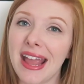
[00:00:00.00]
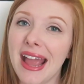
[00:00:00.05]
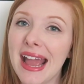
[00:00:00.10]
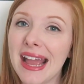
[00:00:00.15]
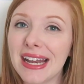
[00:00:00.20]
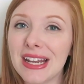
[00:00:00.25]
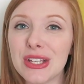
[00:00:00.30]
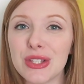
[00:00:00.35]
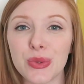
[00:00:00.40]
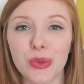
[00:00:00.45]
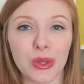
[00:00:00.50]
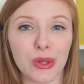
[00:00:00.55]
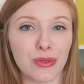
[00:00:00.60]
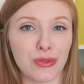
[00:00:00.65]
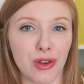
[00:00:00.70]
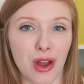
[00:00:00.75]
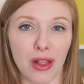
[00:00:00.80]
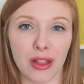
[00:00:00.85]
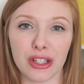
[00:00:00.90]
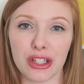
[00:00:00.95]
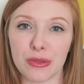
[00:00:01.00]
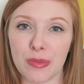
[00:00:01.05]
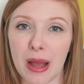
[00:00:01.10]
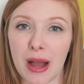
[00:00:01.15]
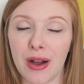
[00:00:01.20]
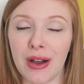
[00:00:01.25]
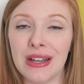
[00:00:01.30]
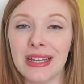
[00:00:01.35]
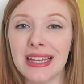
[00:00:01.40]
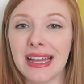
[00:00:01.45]
any sort of knowledge
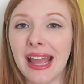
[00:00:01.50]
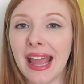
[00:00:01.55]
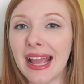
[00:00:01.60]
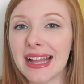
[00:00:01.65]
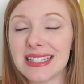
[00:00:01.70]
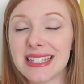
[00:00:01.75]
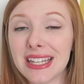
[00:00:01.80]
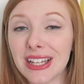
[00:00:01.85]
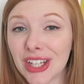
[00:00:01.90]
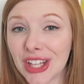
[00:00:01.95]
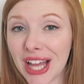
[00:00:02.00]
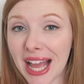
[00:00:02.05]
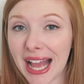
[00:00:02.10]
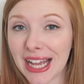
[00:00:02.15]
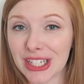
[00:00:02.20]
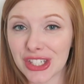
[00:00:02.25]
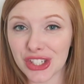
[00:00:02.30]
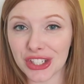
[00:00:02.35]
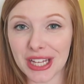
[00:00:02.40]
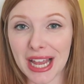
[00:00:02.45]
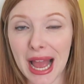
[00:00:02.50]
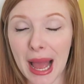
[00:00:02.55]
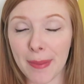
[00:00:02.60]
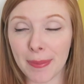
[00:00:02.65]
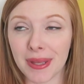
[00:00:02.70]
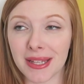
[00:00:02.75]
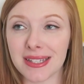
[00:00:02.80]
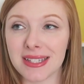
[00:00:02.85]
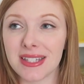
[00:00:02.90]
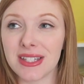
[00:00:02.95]
about until it actually
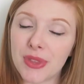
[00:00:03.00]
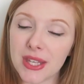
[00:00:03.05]
happens.